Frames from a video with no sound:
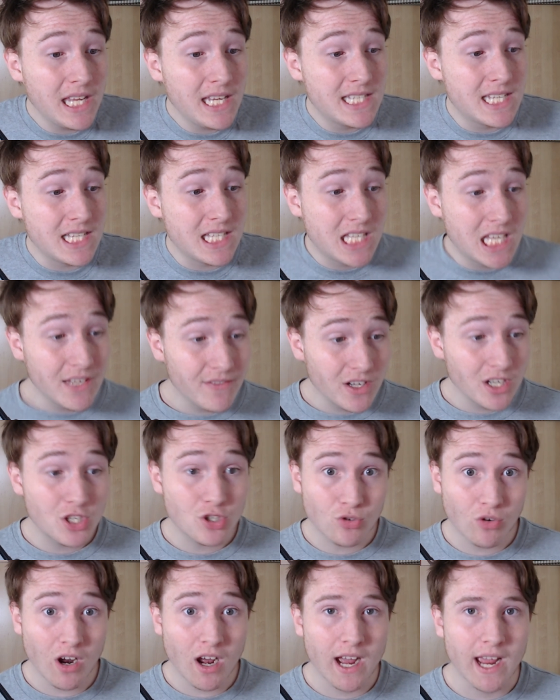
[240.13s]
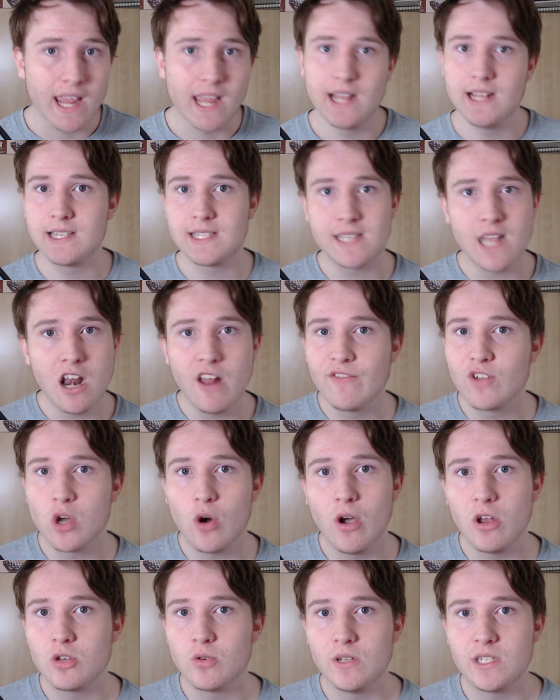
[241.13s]
to give it a try instead of
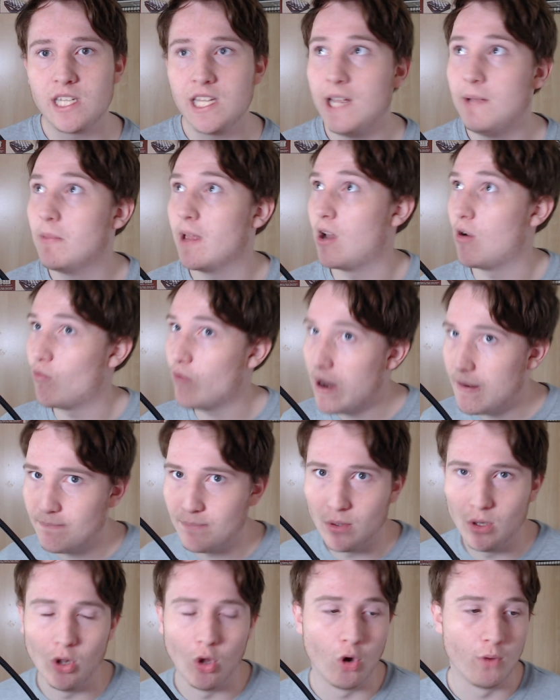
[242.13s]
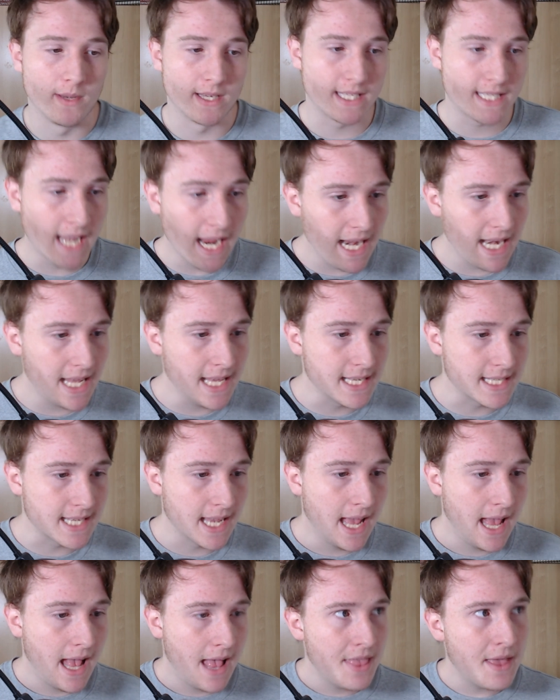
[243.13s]
going to a team like Red Bull or Mercedes
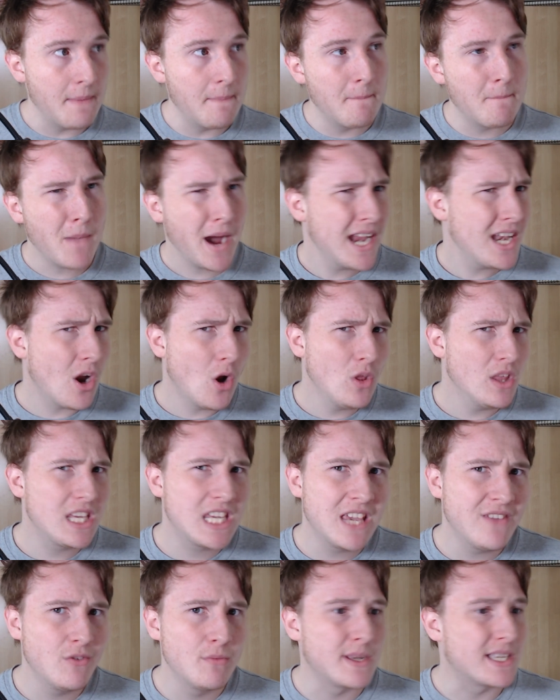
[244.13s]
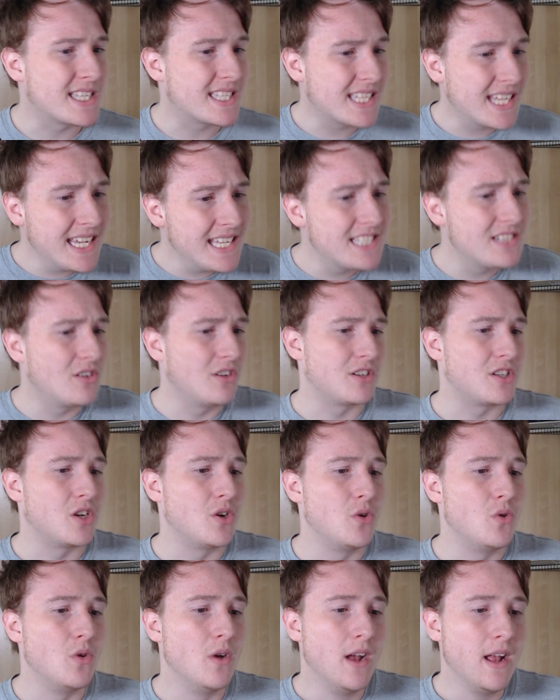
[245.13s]
that might only give him a season or
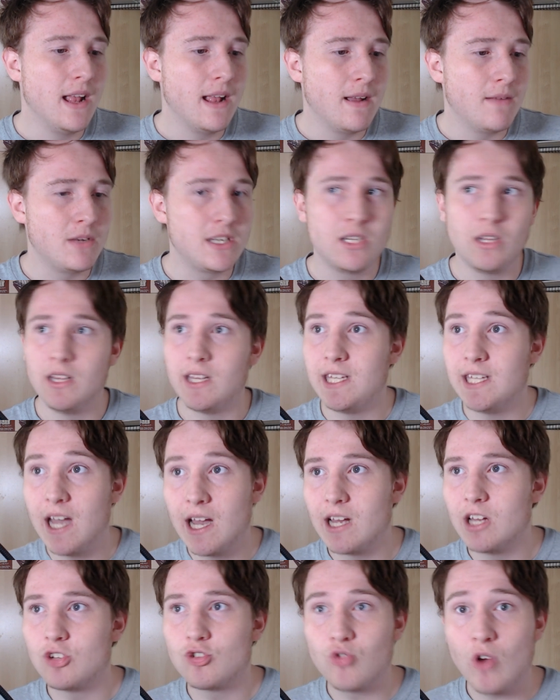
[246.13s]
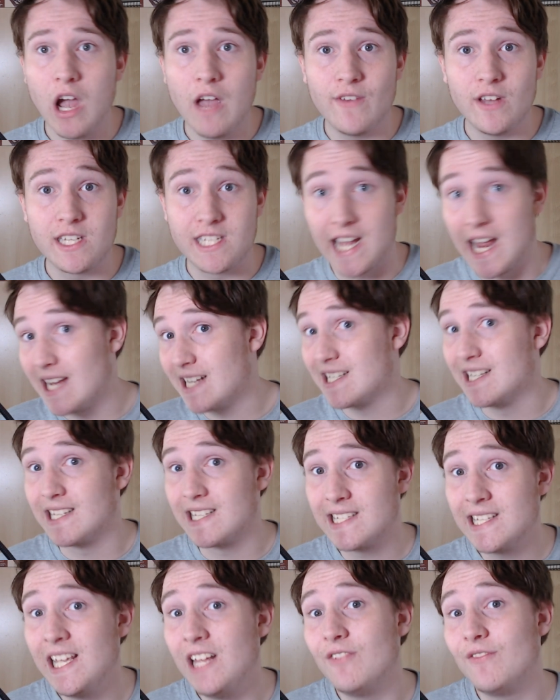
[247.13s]
two until a younger driver takes his
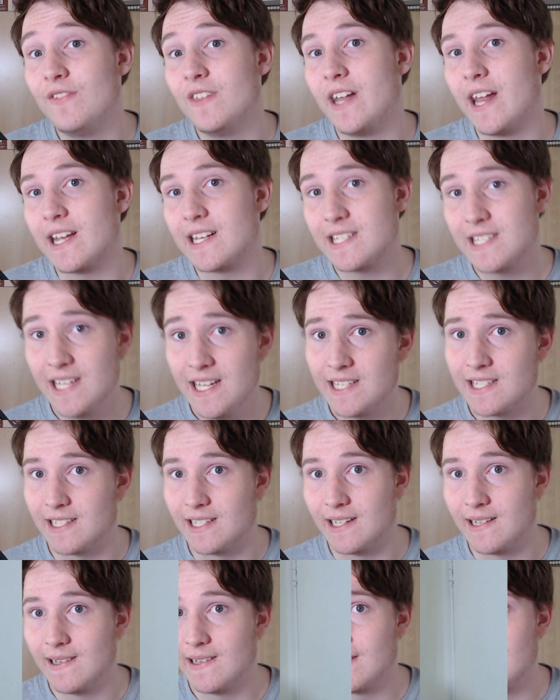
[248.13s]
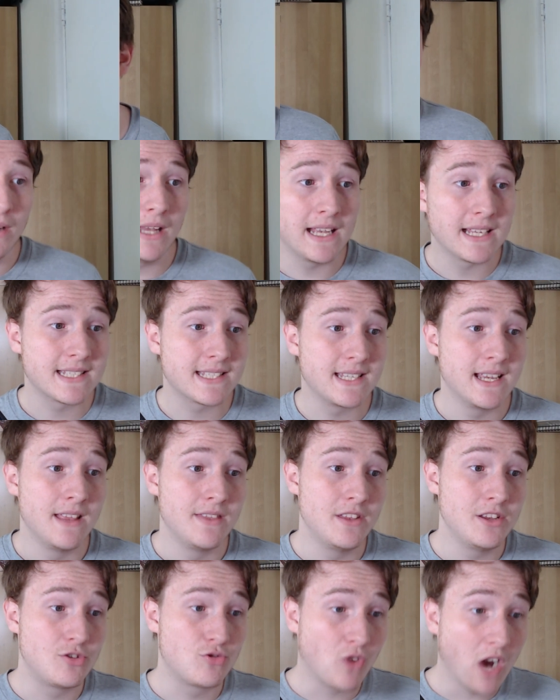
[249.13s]
seat for the next season. Plus,
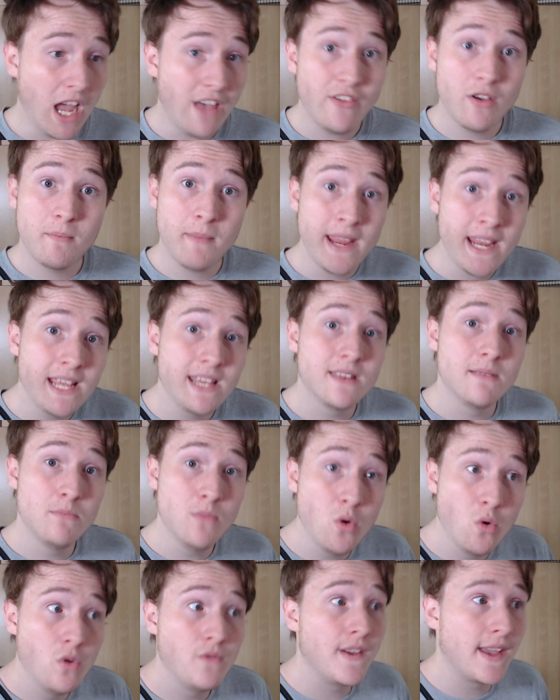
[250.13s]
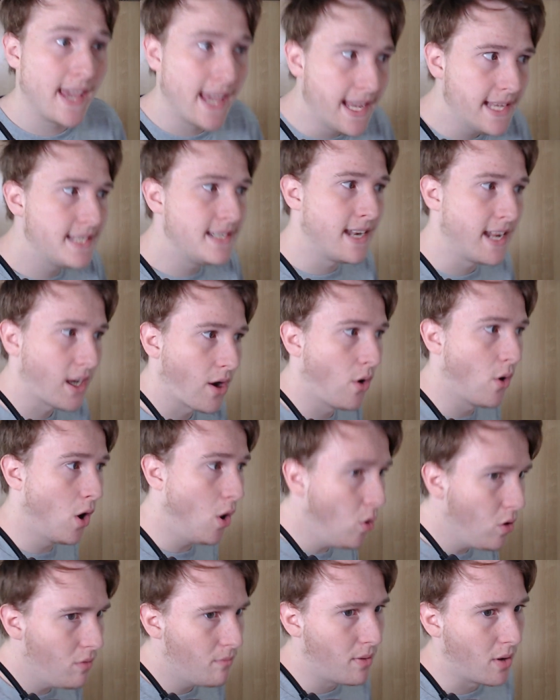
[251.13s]
the driver making the move is Nico
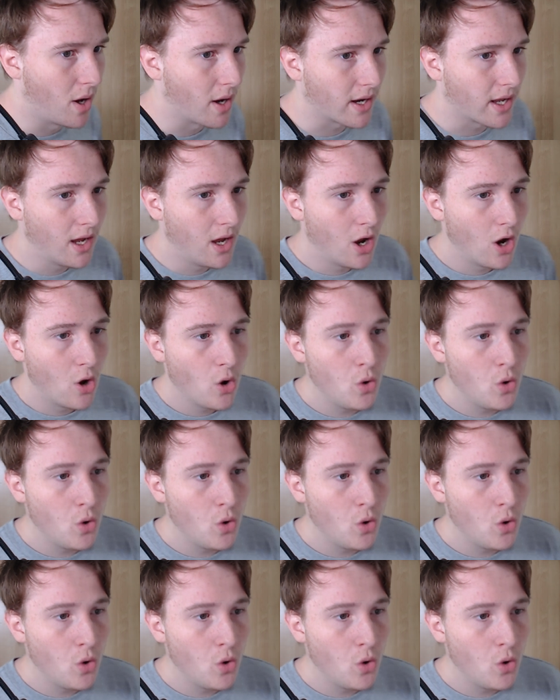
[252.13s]
Hulkenberg, who